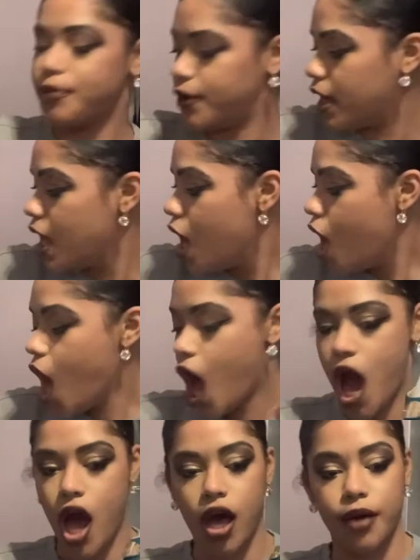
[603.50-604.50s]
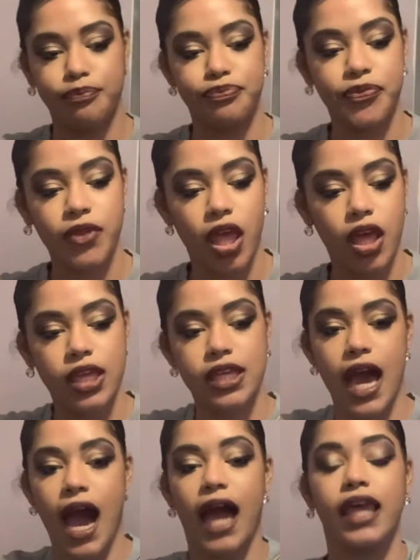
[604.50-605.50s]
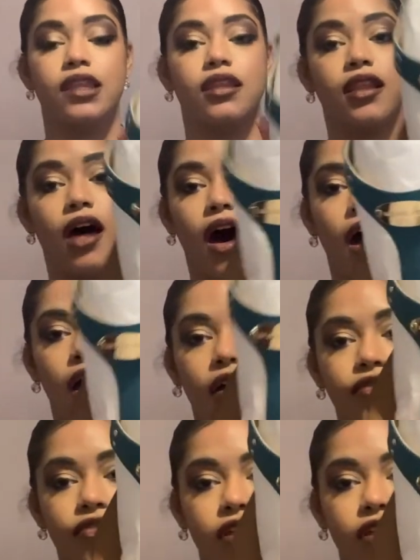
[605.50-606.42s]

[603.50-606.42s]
but um, yeah, I love